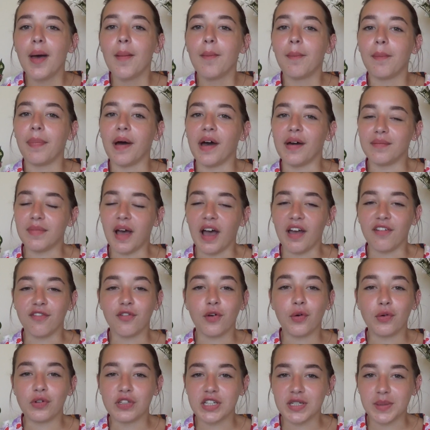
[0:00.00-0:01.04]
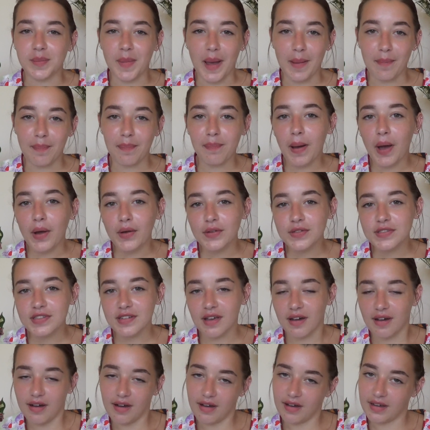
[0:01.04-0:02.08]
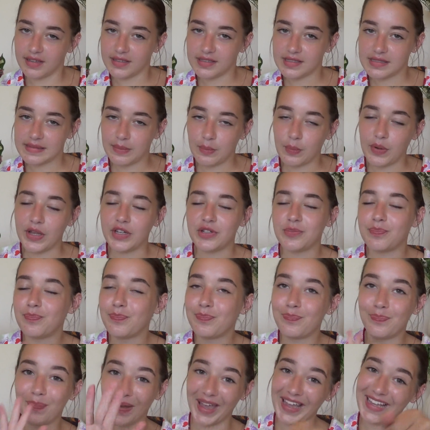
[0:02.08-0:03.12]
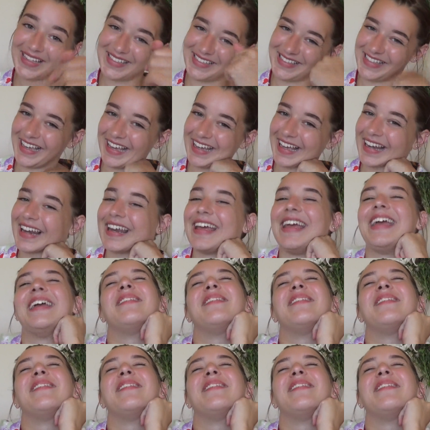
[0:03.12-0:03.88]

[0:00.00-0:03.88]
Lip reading: But I've ordered my postcards, which basically,